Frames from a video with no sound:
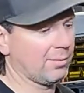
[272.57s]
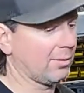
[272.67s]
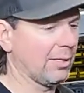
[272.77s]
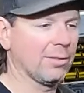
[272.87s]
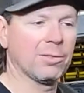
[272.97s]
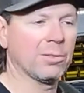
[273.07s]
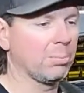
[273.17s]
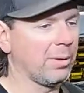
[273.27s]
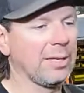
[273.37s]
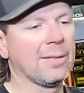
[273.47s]

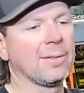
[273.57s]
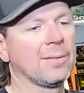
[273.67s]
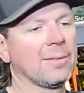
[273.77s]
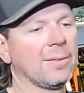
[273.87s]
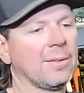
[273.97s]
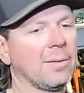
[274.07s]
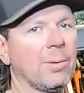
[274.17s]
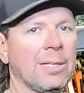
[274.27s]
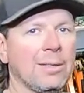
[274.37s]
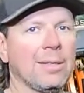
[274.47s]
translucent paint.
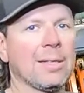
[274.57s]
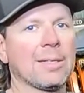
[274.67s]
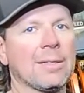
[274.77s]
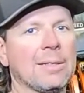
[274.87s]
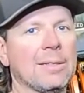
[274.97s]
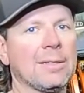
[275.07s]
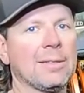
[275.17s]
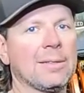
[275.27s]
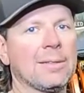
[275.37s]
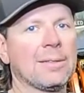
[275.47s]
What do you think?
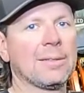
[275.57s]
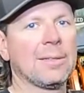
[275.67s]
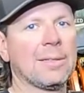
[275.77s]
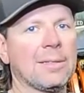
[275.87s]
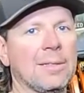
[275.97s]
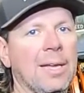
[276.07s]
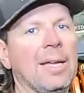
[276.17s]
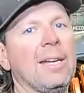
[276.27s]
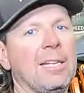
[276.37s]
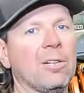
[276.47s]

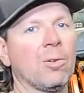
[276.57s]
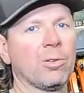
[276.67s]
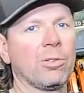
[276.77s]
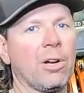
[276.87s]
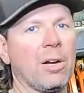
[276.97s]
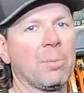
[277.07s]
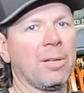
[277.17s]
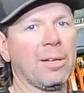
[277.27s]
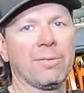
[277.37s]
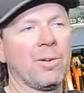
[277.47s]
And I need an orange car in my
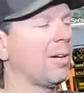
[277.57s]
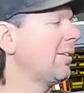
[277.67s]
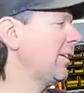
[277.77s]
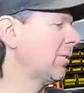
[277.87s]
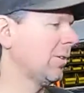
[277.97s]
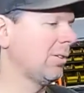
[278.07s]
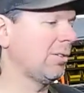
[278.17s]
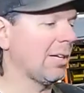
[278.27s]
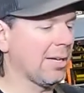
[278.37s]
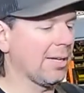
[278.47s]
life. Don't have any
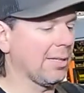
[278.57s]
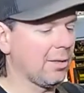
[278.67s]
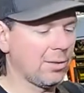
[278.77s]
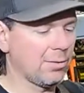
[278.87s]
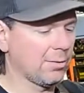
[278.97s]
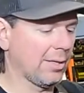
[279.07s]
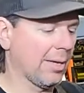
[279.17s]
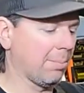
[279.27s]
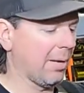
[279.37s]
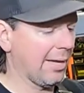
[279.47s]
orange. I got yellow, I
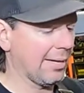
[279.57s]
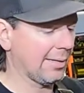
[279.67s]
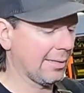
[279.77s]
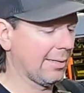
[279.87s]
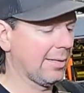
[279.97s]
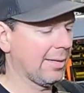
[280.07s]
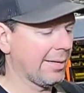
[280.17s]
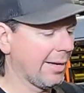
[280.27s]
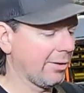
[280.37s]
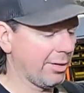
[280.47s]
got black, I
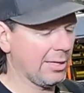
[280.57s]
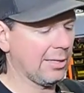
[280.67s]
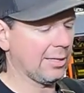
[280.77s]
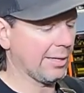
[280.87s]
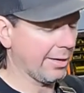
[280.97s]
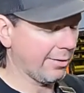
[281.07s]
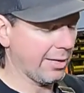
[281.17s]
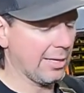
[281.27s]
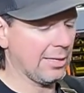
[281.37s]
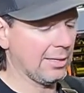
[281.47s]
got green, I got
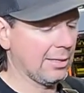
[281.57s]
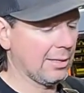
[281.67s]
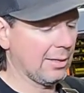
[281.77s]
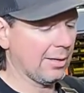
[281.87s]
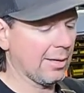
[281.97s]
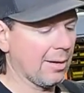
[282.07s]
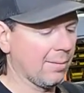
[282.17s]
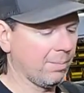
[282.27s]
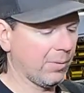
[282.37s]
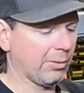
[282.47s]
gray, I
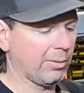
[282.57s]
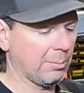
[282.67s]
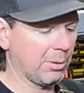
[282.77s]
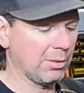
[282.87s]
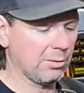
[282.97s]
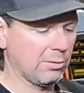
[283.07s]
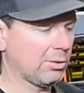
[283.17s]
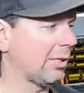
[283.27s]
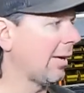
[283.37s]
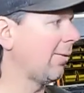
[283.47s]
got 3
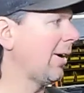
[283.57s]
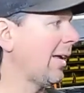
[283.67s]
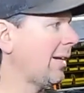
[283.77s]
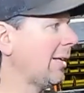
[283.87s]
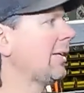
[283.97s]
blues, I got a red.